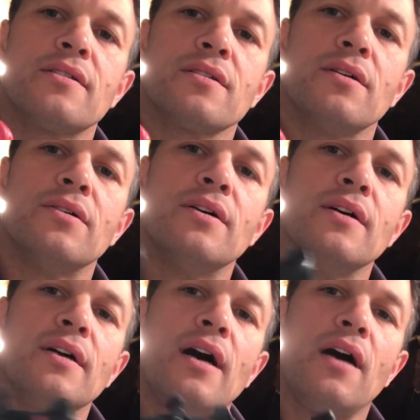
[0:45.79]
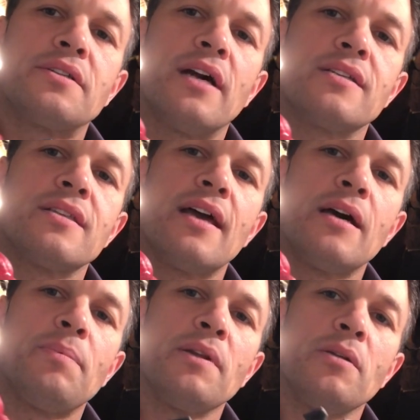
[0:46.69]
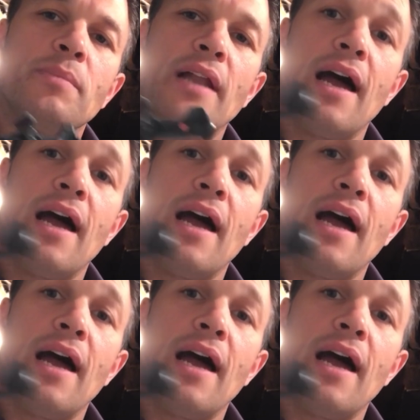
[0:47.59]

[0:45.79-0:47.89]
So I'll touch that up a little bit.